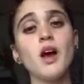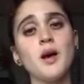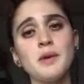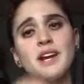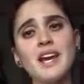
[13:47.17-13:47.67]

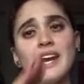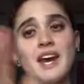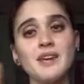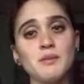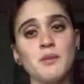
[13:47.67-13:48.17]
And again,
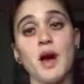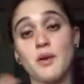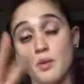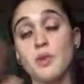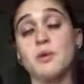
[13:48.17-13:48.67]

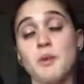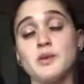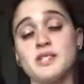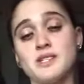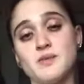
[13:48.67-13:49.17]
I will be
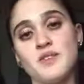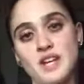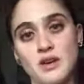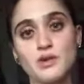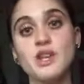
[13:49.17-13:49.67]
posting some
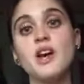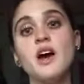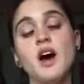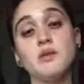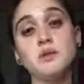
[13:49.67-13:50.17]
videos
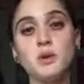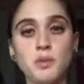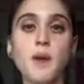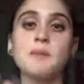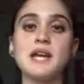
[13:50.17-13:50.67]
on meal
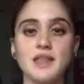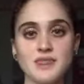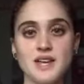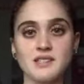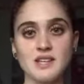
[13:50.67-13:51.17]
prepping
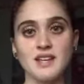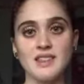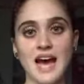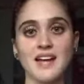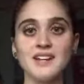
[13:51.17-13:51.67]
and things
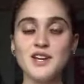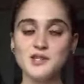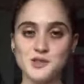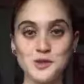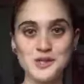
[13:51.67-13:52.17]
like that
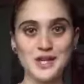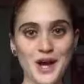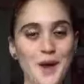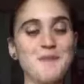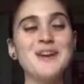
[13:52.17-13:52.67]
soon to
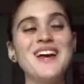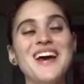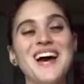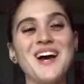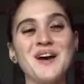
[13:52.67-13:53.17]
come.
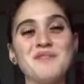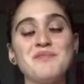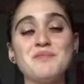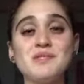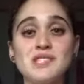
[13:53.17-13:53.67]

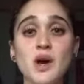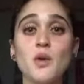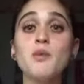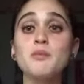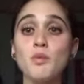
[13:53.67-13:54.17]

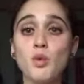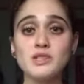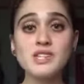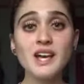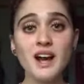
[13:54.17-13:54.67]
So
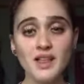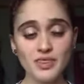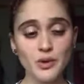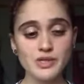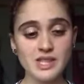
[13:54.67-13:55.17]
once I
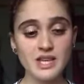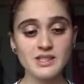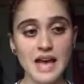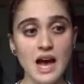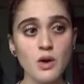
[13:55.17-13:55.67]
cut those
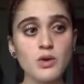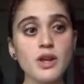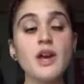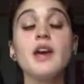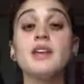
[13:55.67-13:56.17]
things
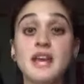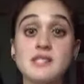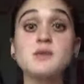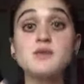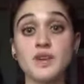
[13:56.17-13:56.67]
out,
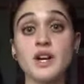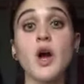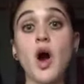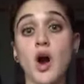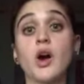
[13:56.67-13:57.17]
yes, it was very
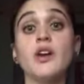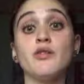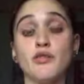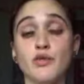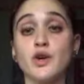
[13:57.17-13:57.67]
hard
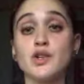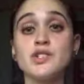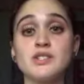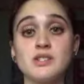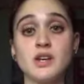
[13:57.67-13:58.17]
at
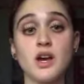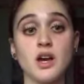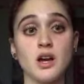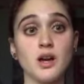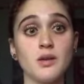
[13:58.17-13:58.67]
first
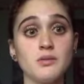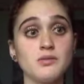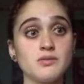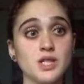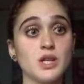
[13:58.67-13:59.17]

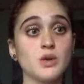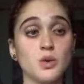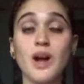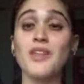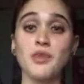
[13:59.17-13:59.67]

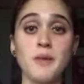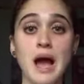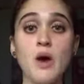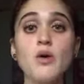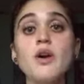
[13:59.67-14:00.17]
to cut them
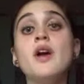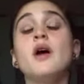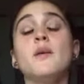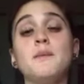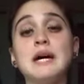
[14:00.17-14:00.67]
out,
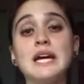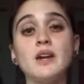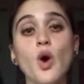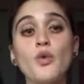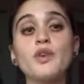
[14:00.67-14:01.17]

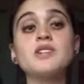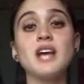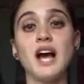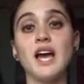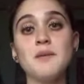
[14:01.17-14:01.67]
but over
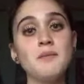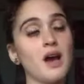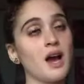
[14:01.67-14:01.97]
time,